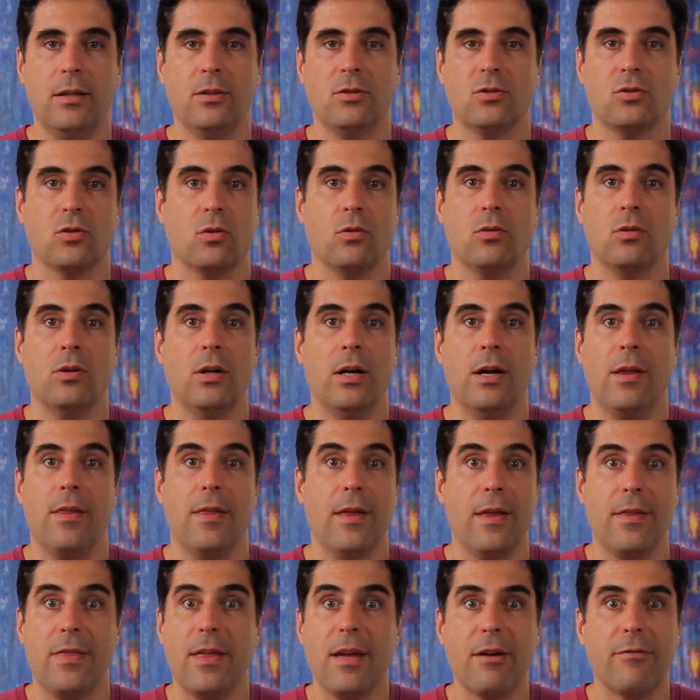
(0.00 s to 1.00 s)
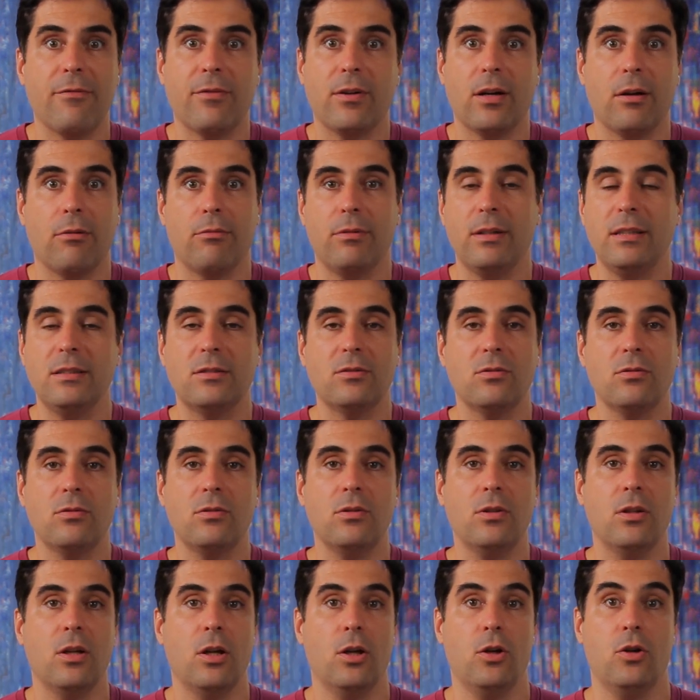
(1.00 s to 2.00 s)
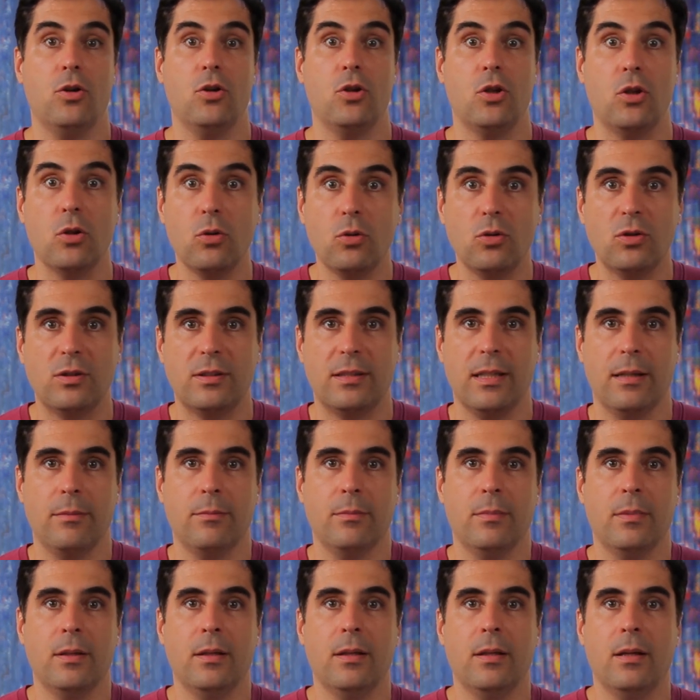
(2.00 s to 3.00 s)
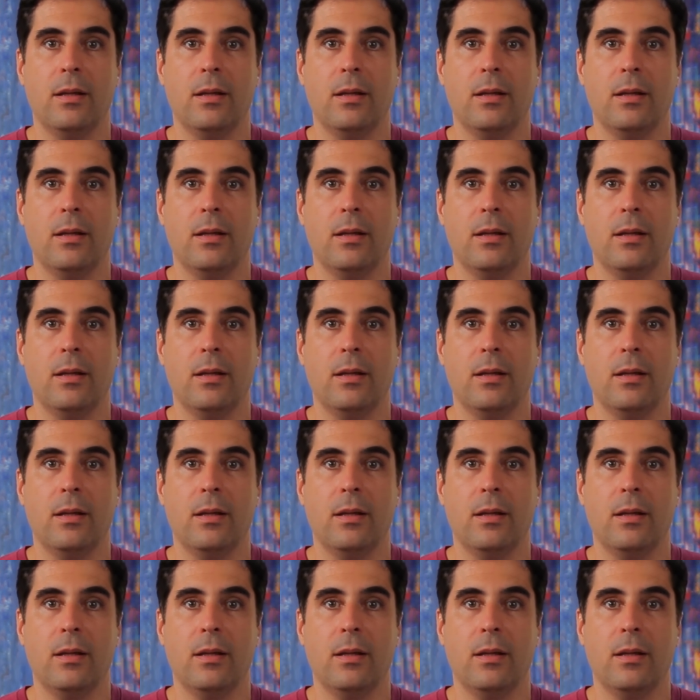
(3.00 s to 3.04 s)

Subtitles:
So they're there for a reason. Use them.